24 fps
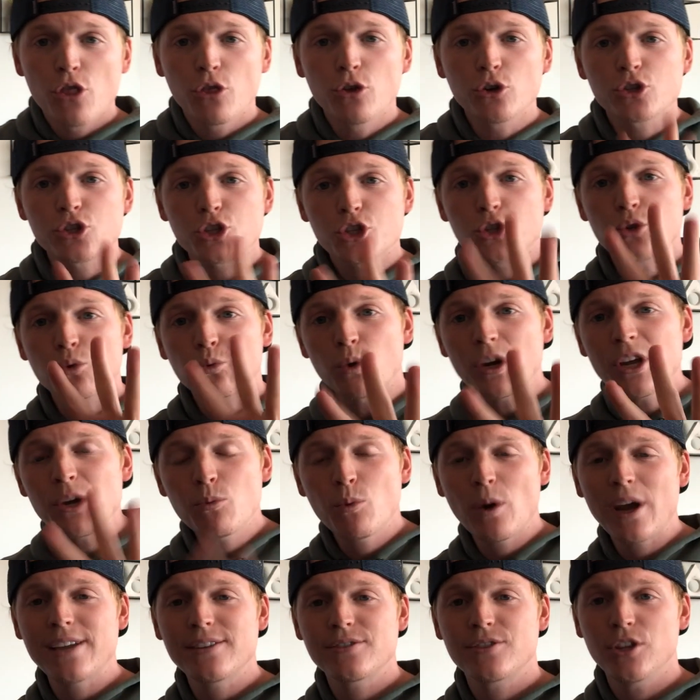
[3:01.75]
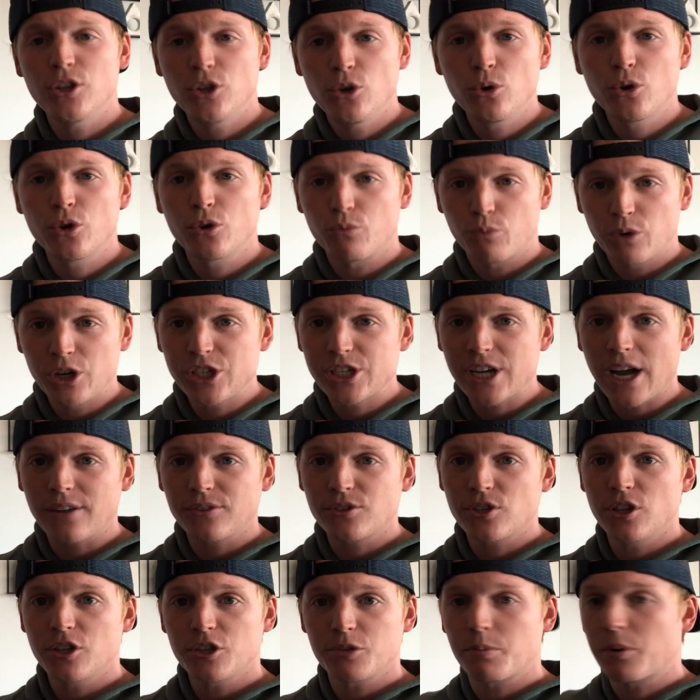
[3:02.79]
there's 3 ways that you could reach out to this